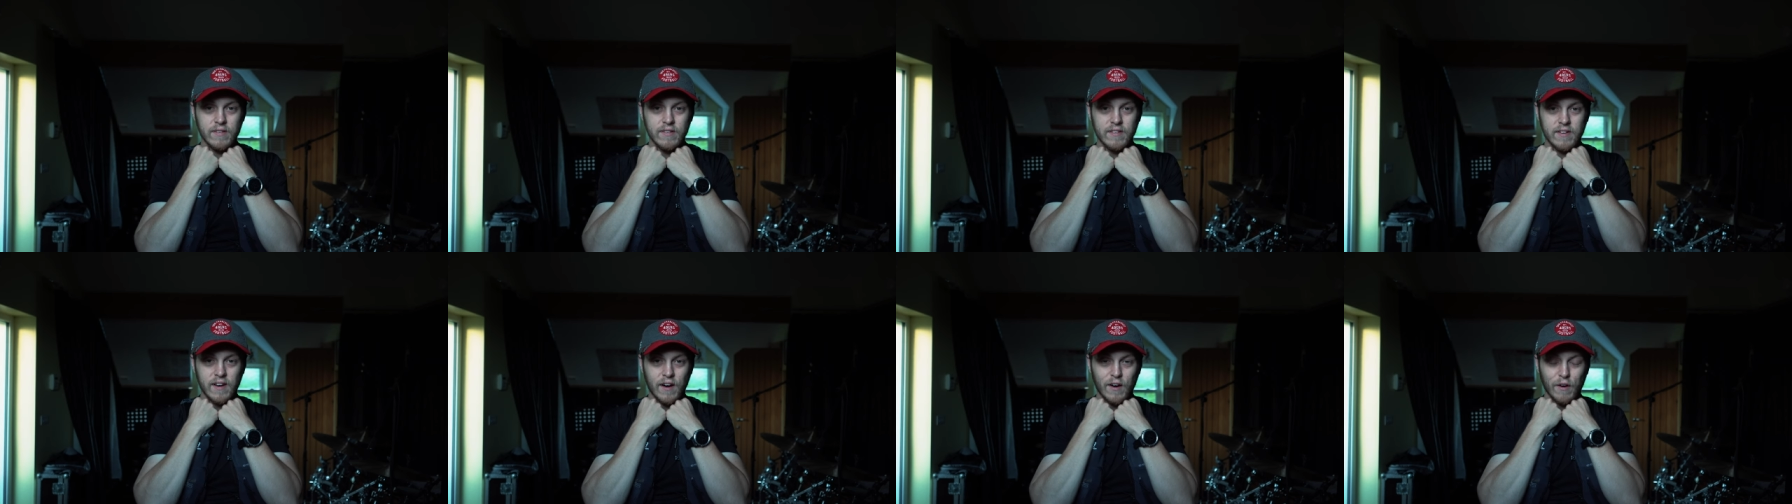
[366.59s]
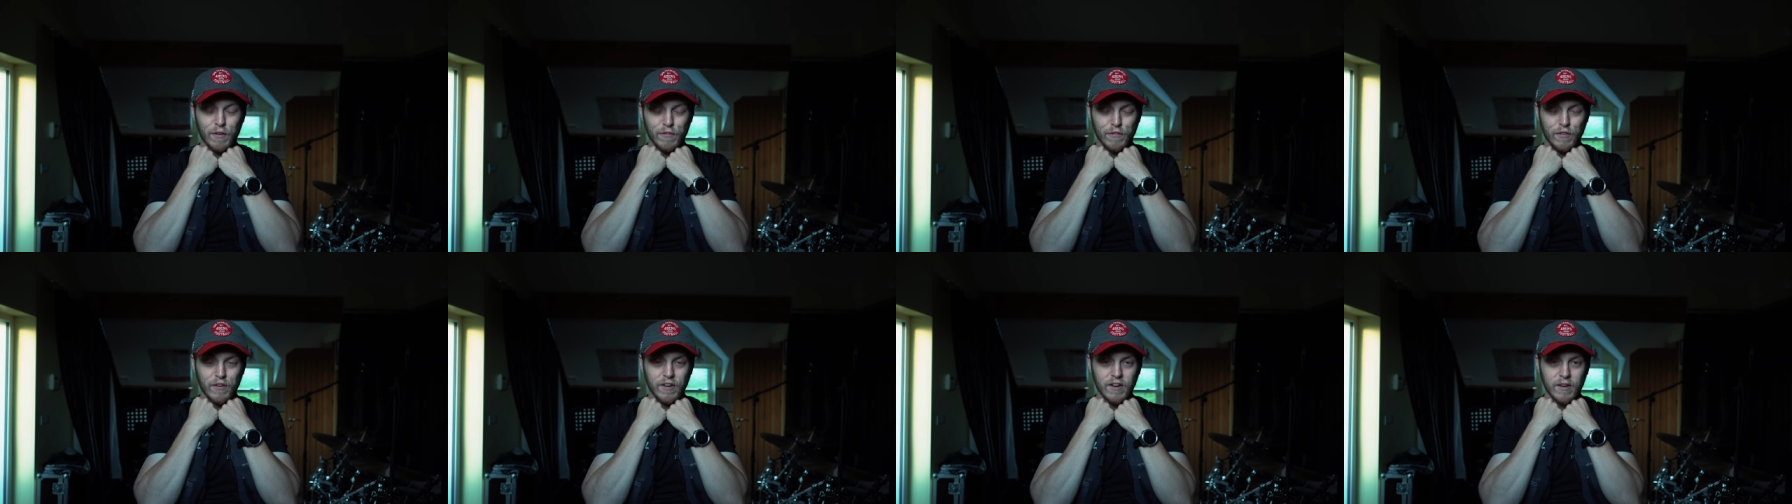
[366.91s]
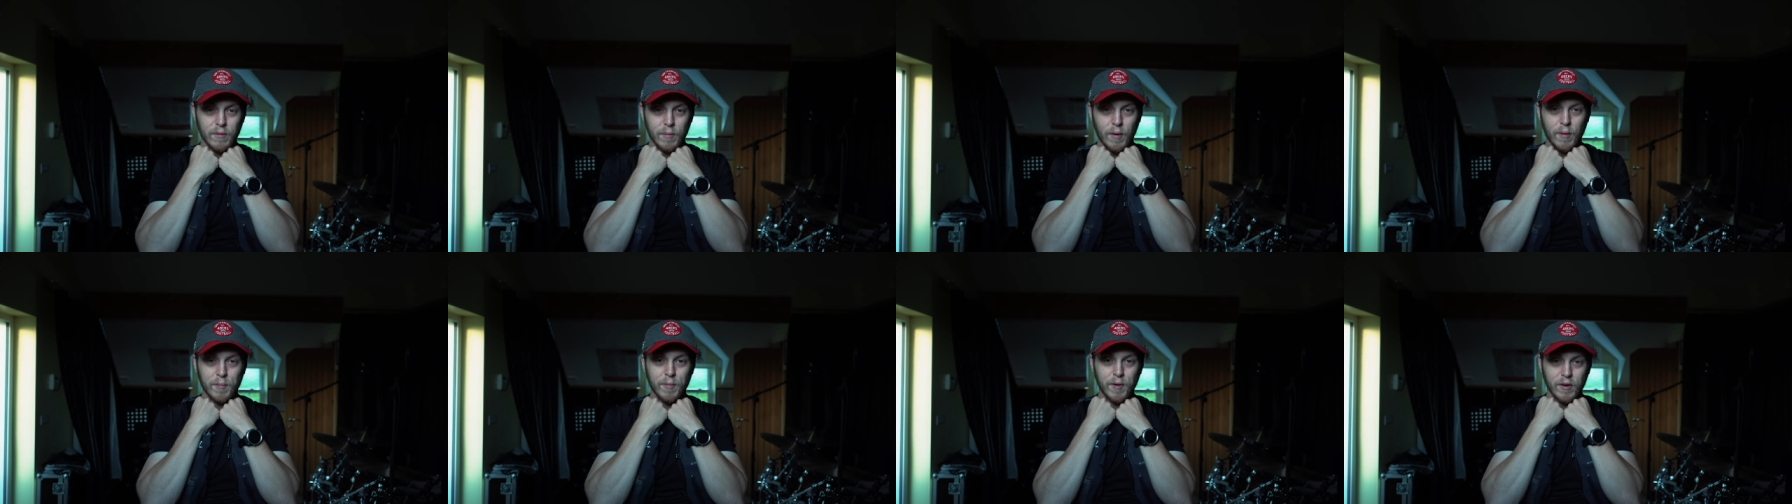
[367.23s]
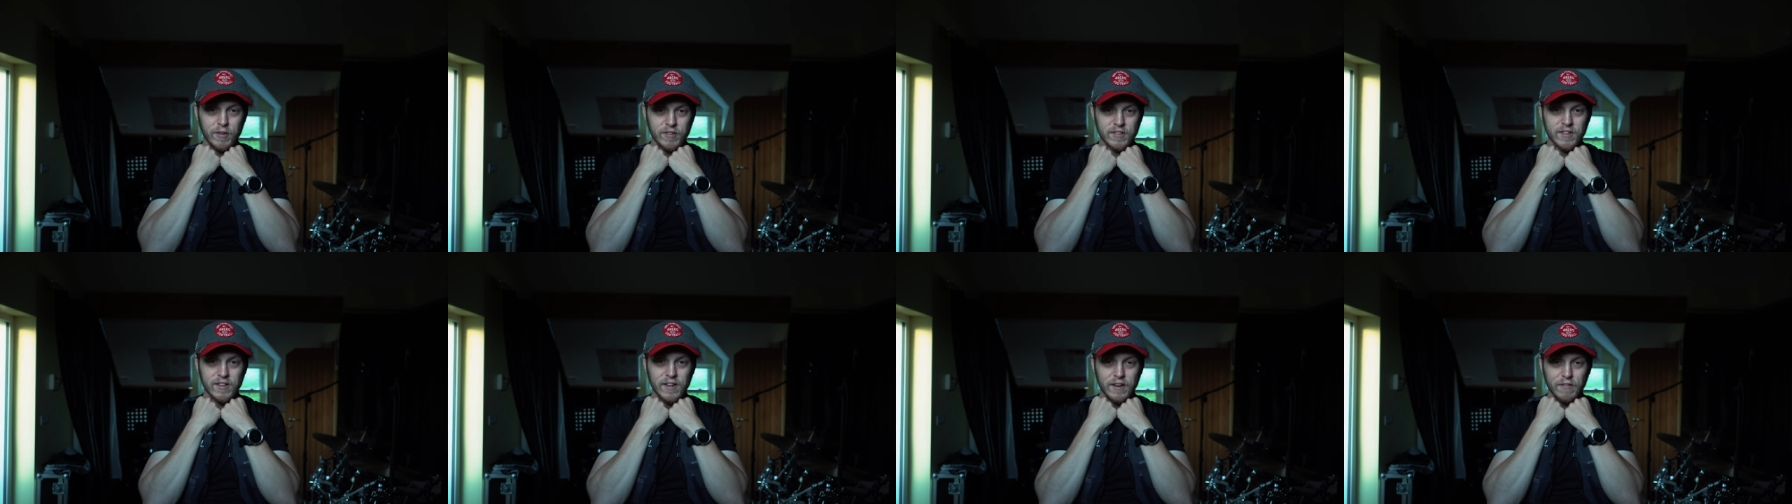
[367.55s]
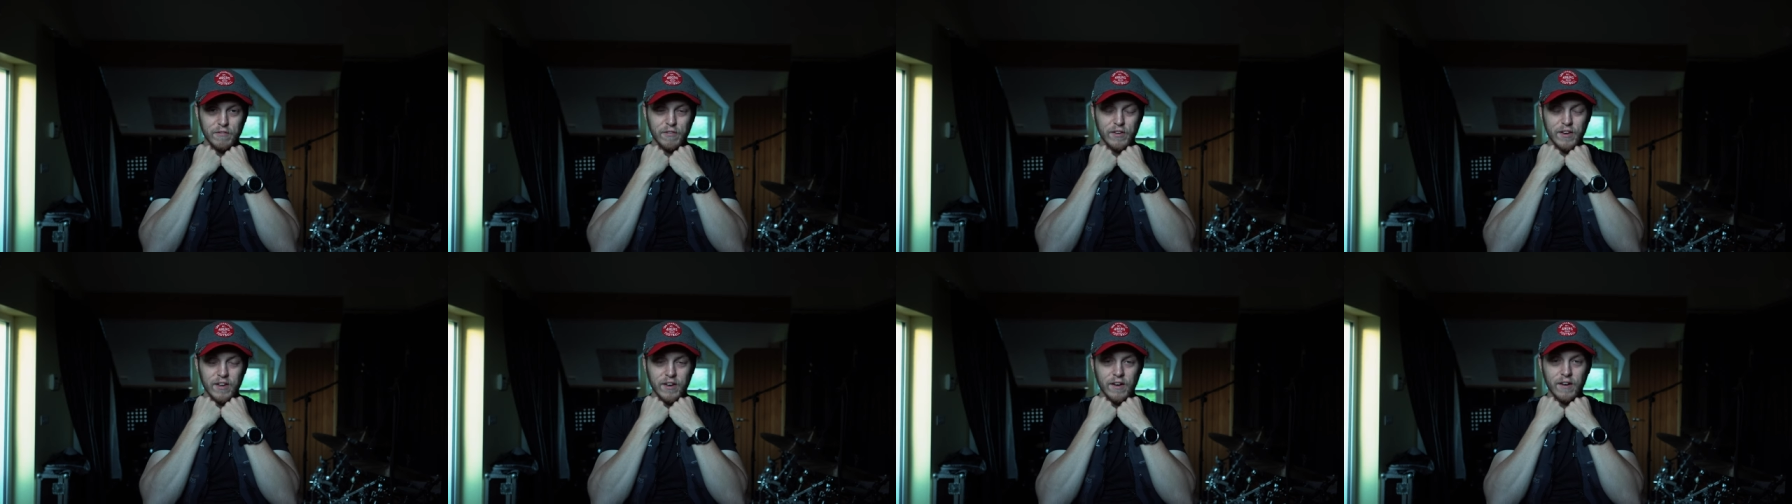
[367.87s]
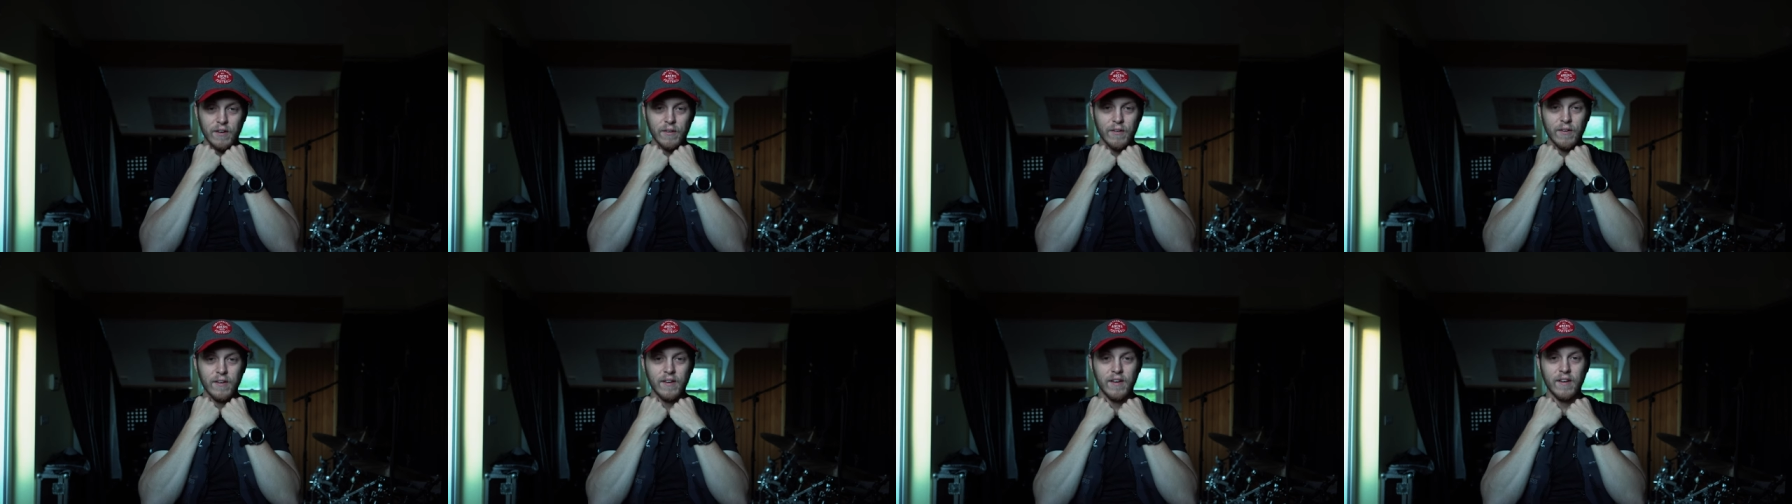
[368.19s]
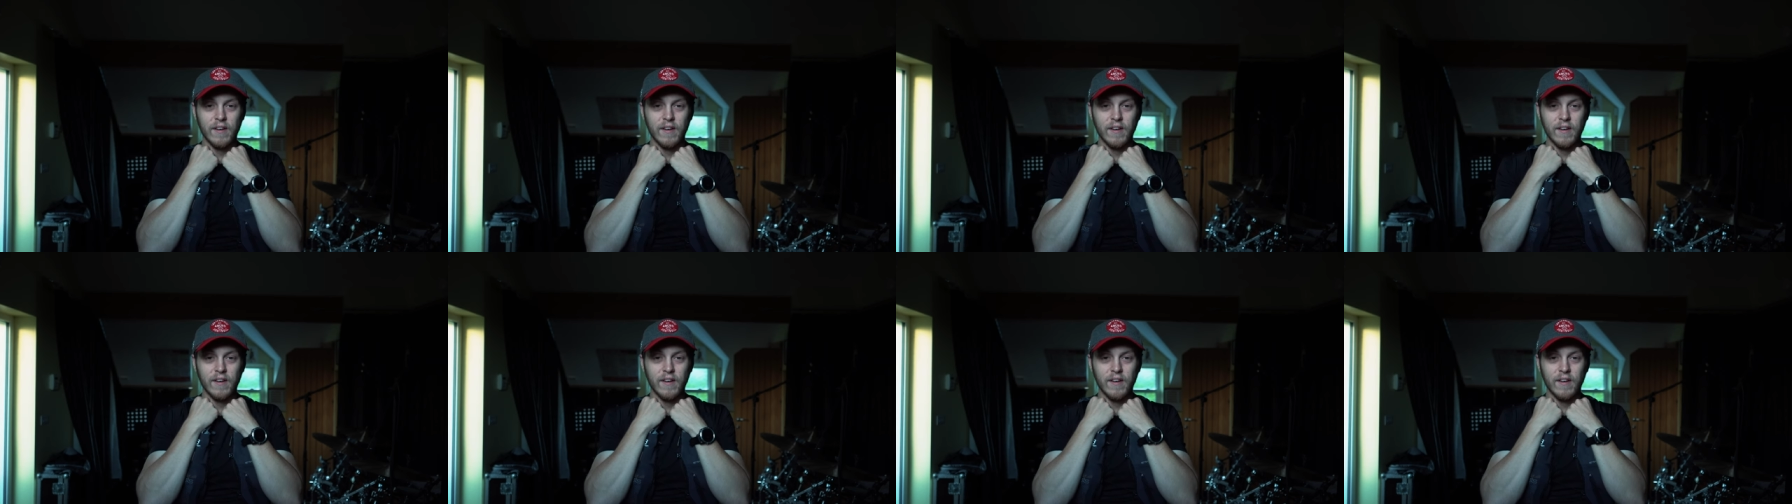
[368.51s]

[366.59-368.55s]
terrified about posting that video.